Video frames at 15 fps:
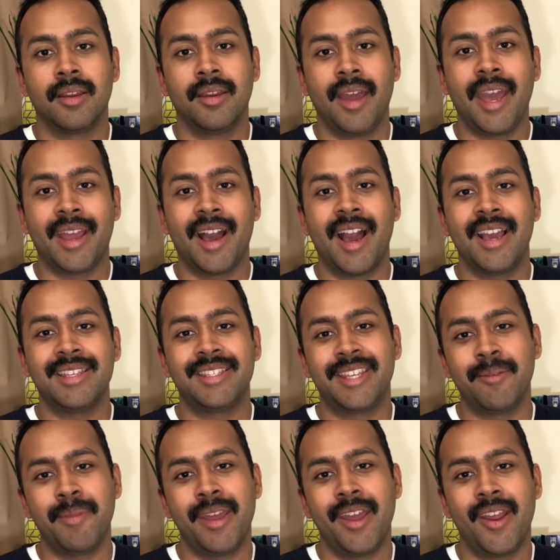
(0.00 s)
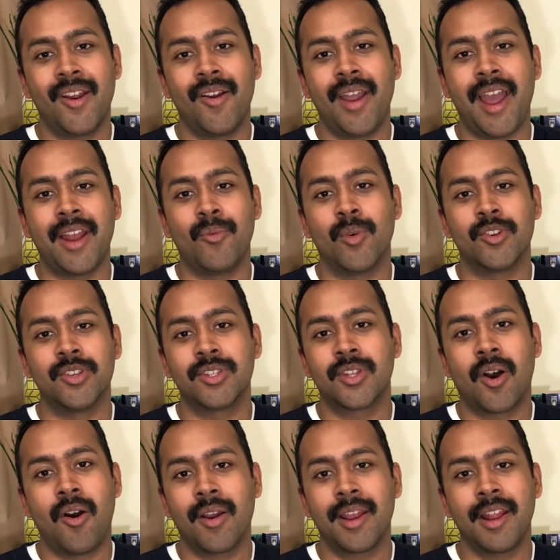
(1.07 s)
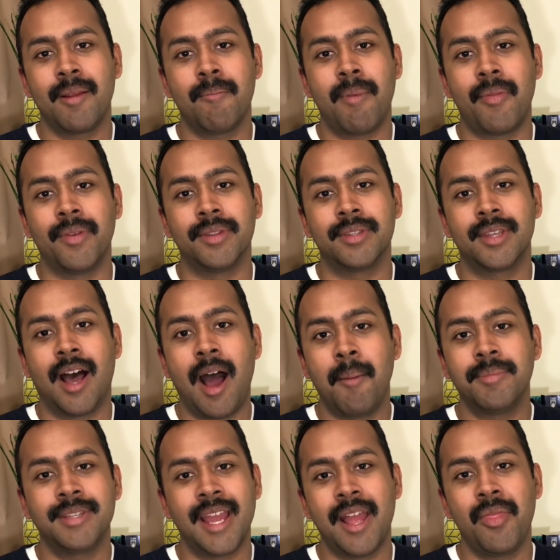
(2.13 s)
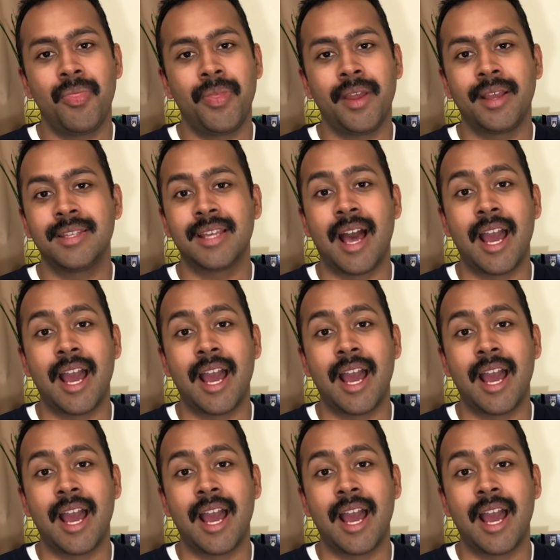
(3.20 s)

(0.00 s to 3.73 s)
Hey guys, Tim here, and we're just talking about the top 10 things